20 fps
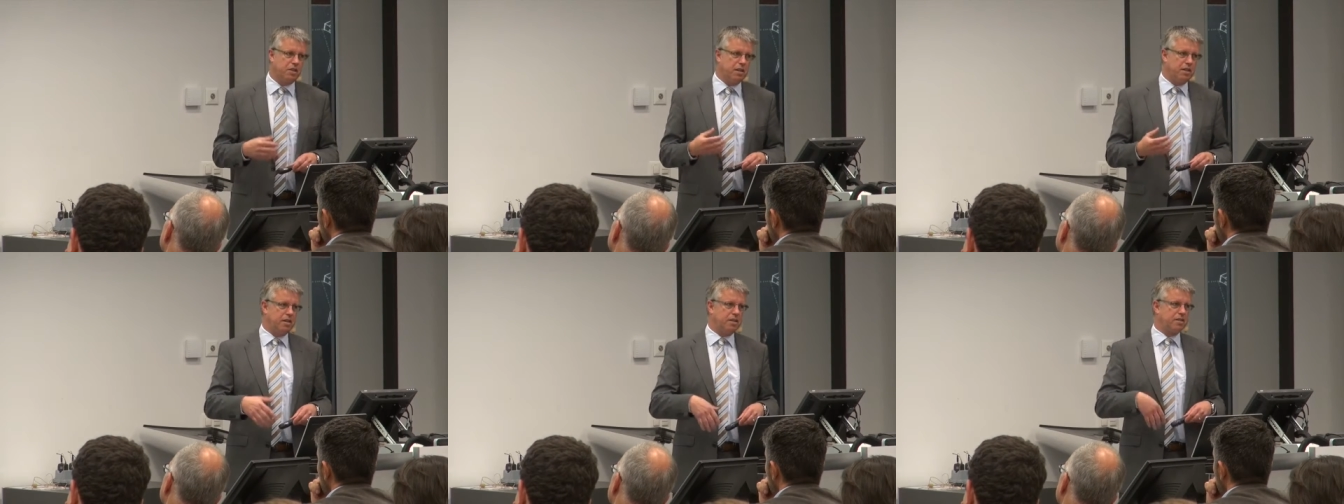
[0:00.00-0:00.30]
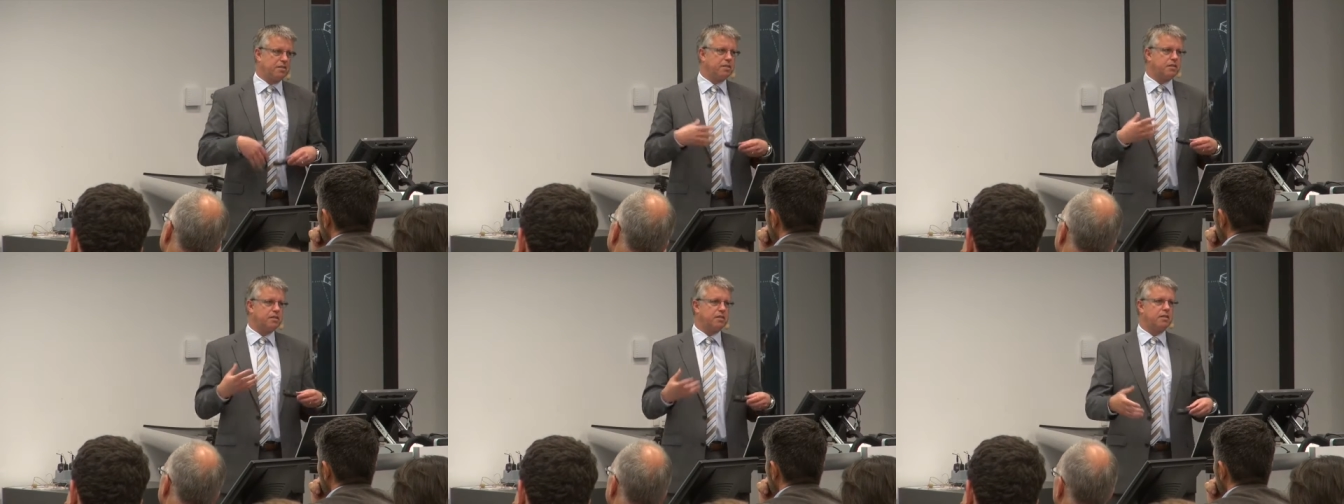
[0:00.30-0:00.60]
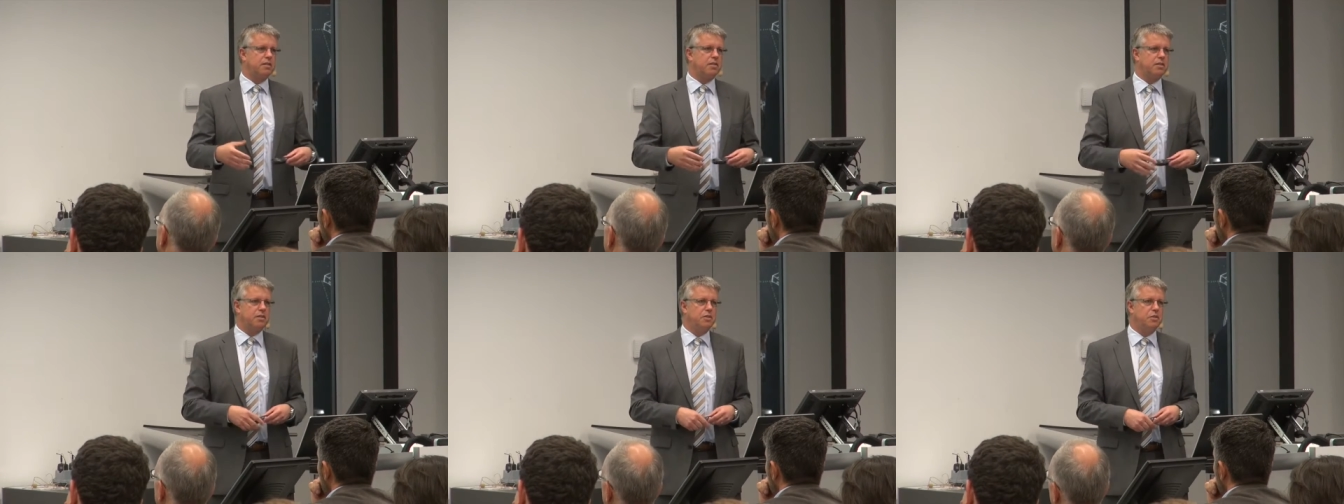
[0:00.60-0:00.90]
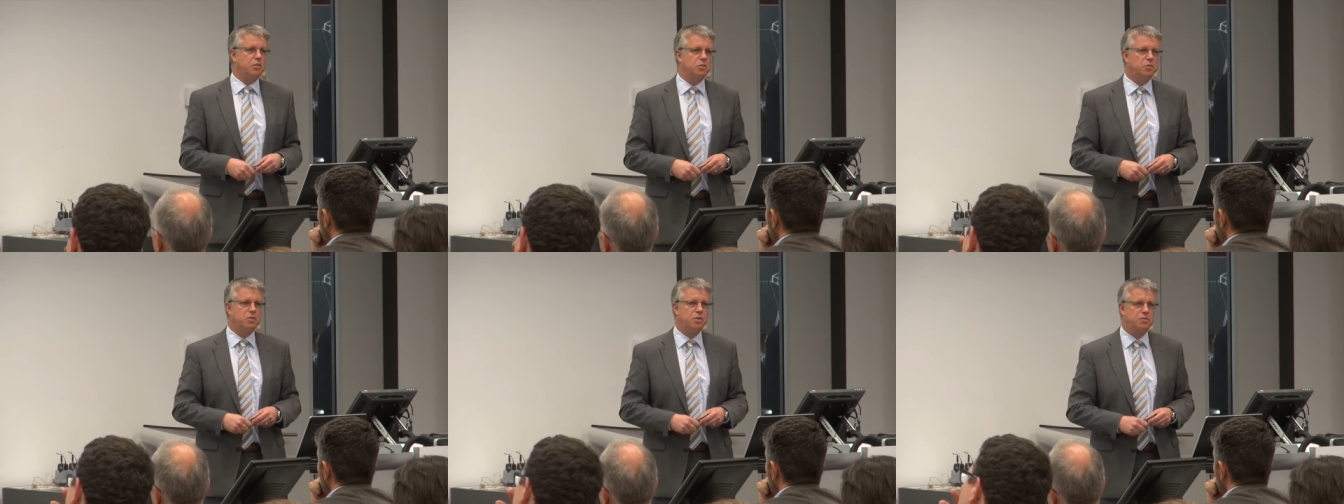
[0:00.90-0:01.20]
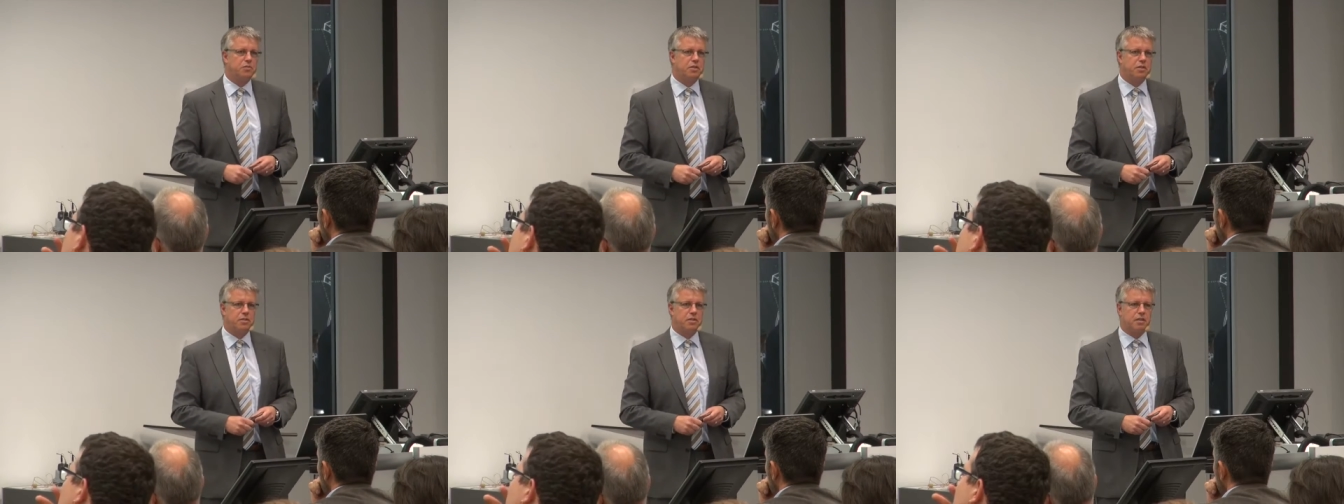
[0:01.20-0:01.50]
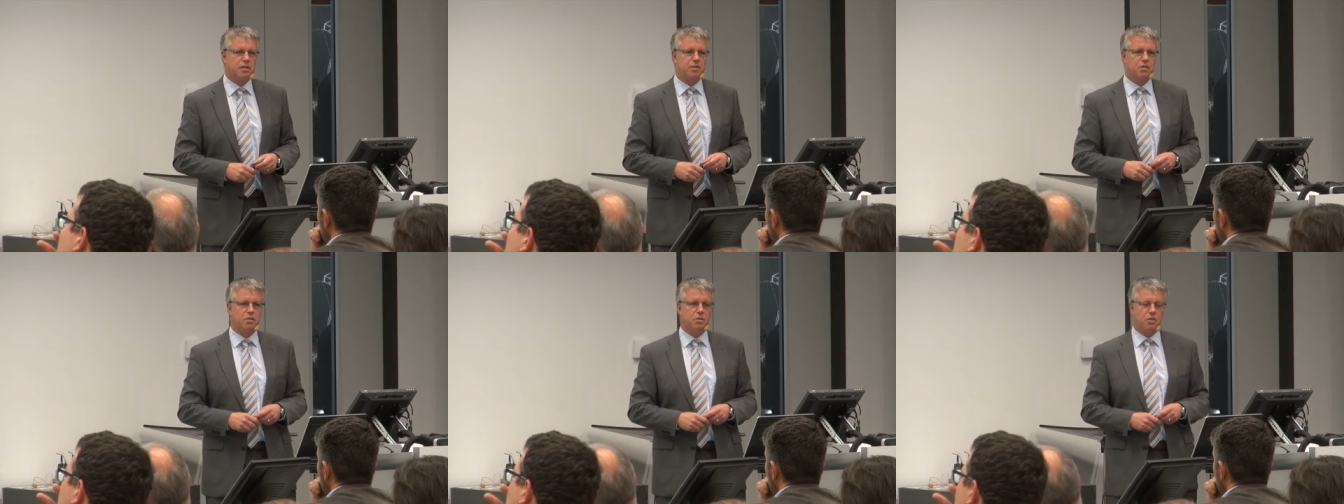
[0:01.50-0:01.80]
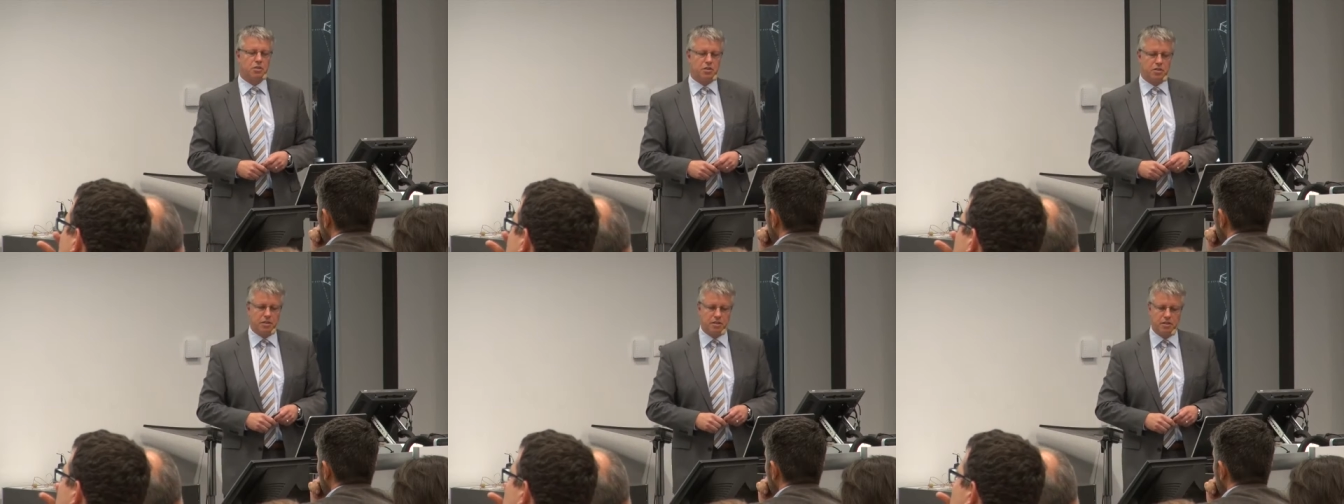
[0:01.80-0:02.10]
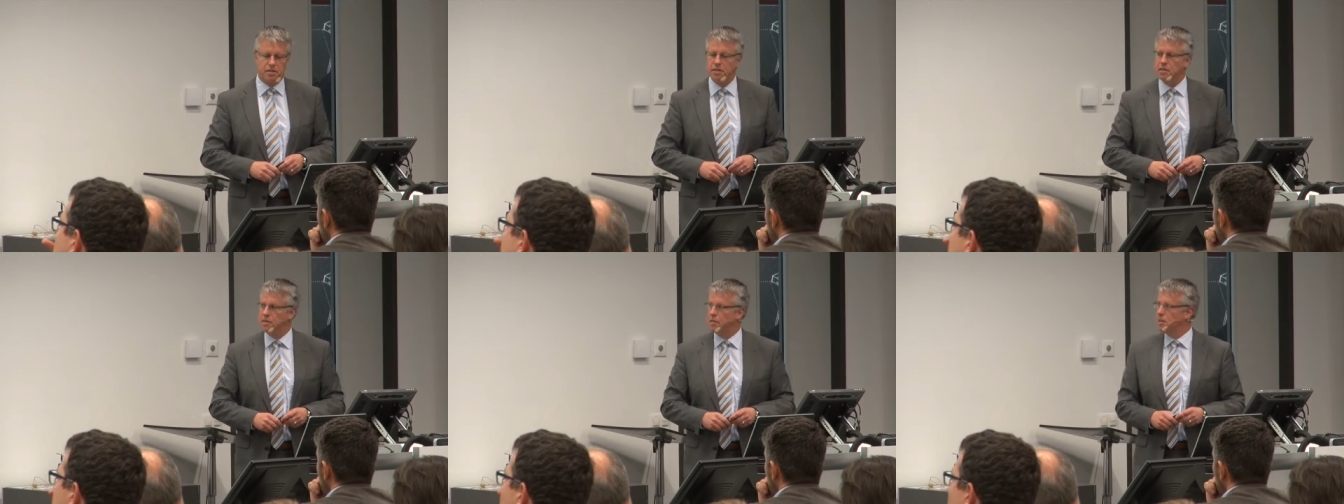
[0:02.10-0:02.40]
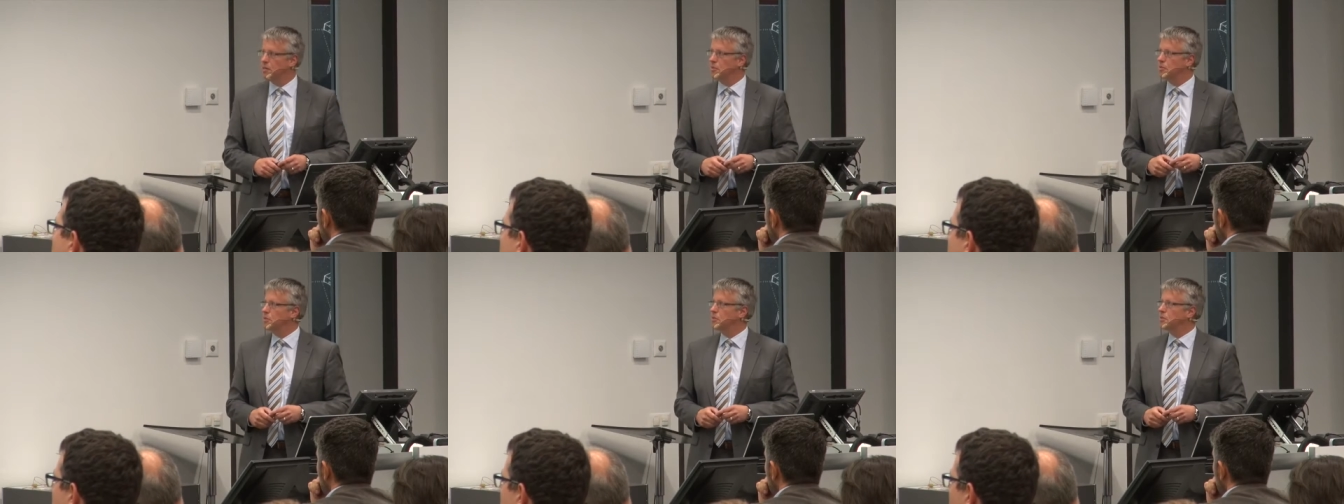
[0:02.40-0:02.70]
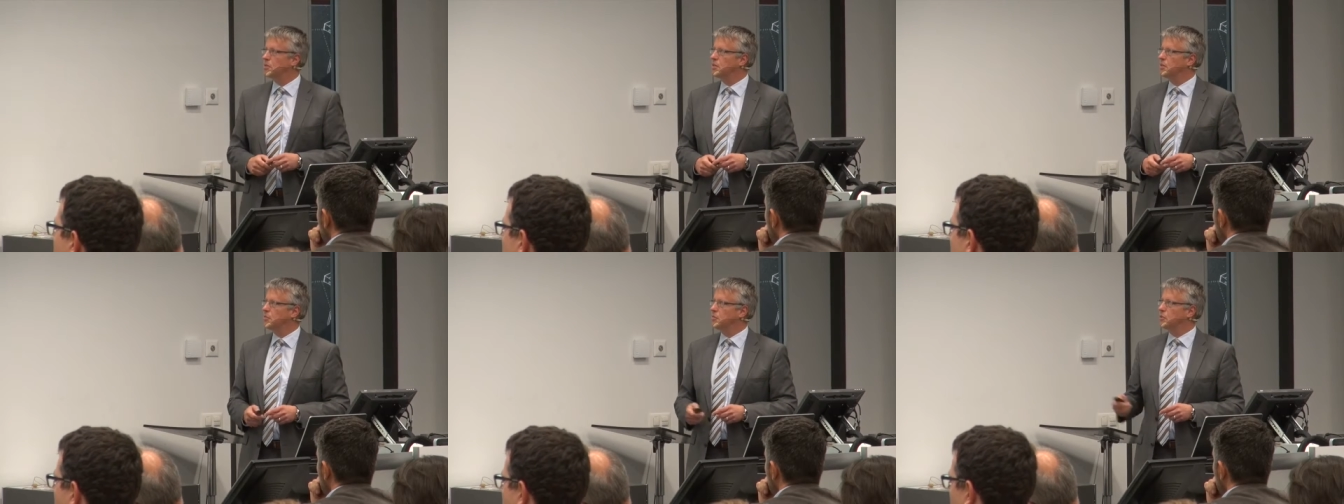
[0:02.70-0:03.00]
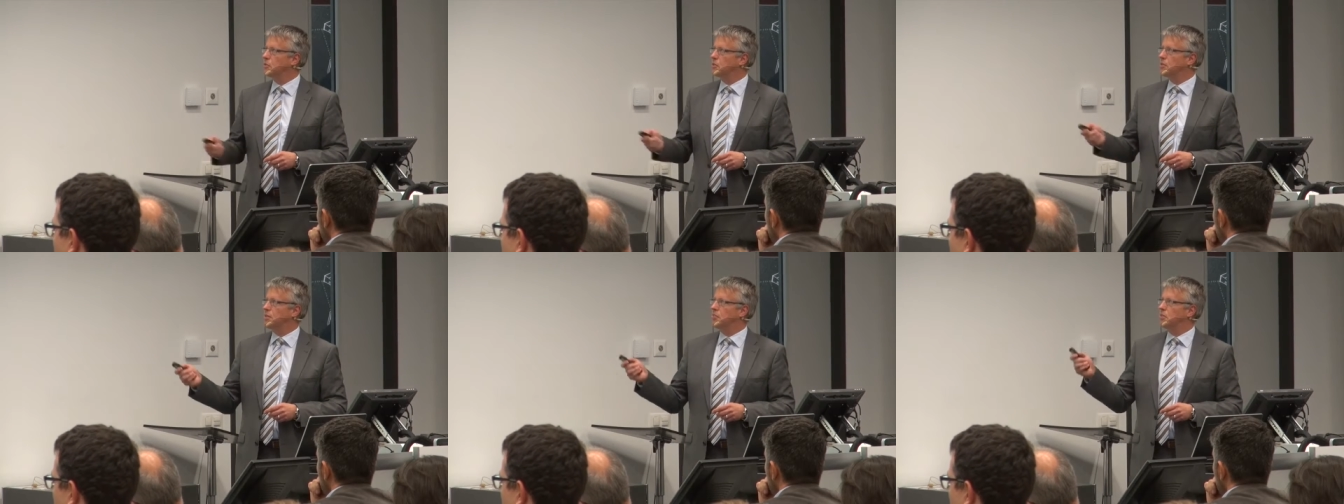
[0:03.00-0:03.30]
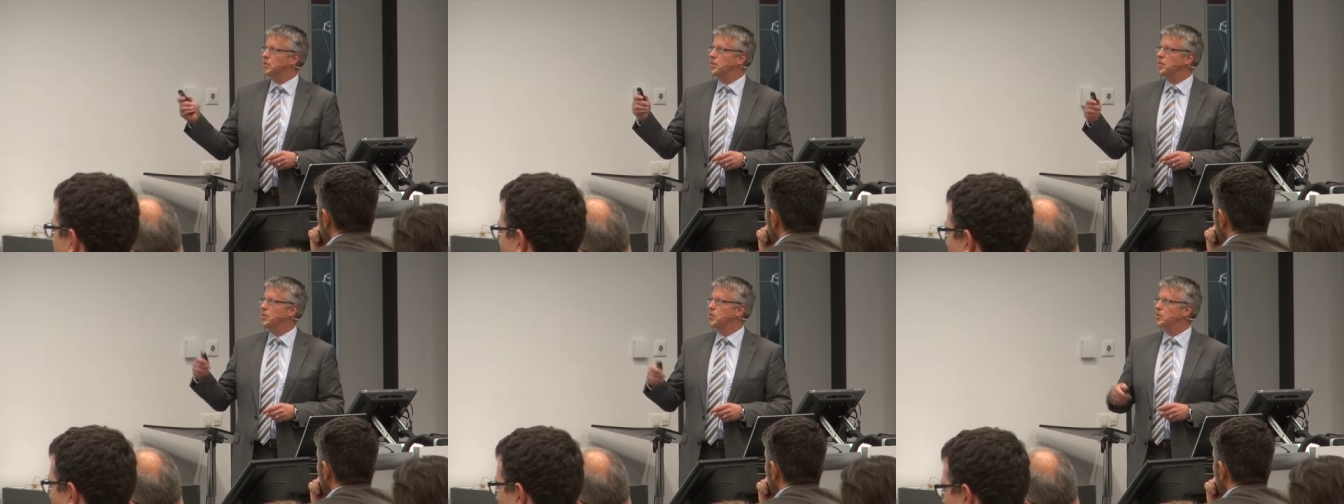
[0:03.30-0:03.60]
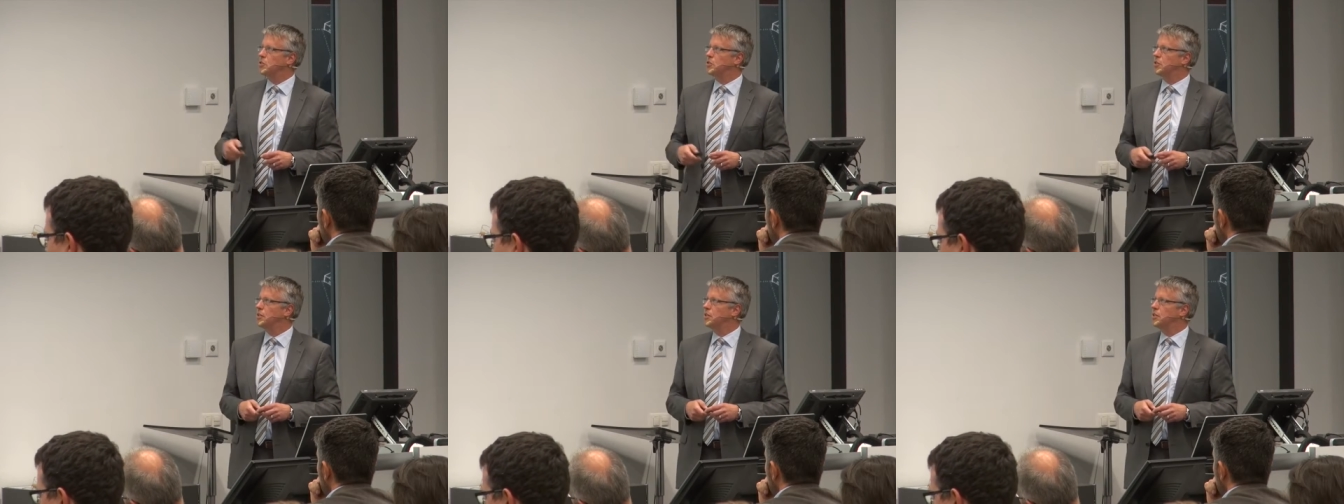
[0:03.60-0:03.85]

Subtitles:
advanced the use of these technologies in the industry. Of course, everything got